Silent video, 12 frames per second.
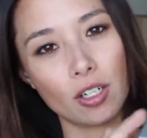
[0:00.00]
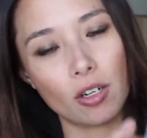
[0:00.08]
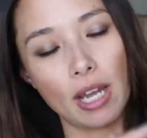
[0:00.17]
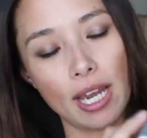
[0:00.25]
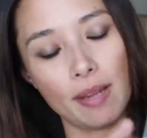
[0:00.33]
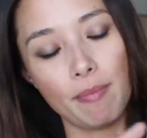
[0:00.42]
to
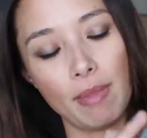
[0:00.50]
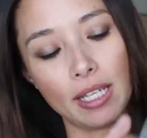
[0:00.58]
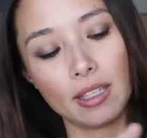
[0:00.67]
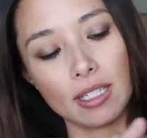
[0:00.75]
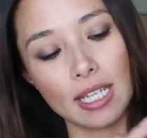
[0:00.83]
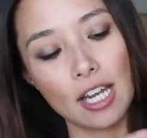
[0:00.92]
go ahead and
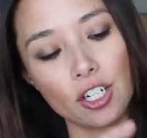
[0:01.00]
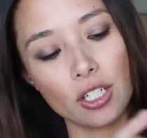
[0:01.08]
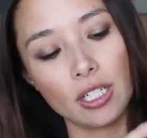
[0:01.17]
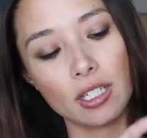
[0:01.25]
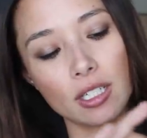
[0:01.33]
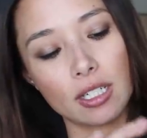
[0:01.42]
make this
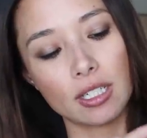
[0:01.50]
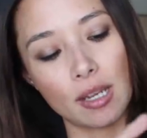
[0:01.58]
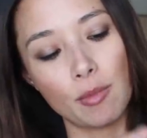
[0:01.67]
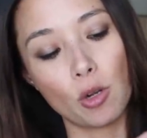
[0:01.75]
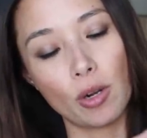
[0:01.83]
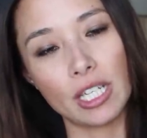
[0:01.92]
actually is because
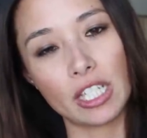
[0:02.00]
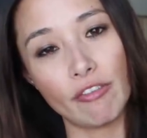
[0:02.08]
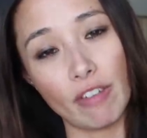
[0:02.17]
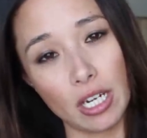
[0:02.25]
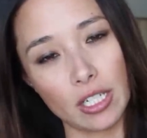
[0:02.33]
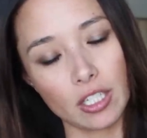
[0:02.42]
I'm going to
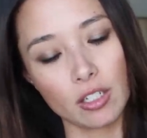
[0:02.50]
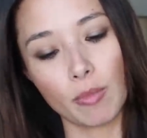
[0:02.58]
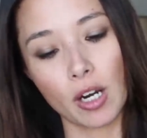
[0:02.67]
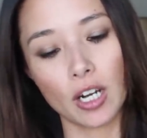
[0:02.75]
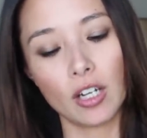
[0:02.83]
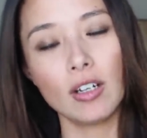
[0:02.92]
Venice
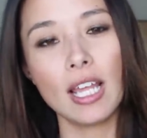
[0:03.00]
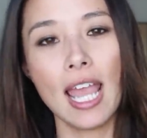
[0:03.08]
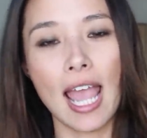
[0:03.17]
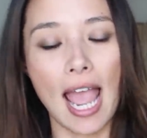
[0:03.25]
tomorrow,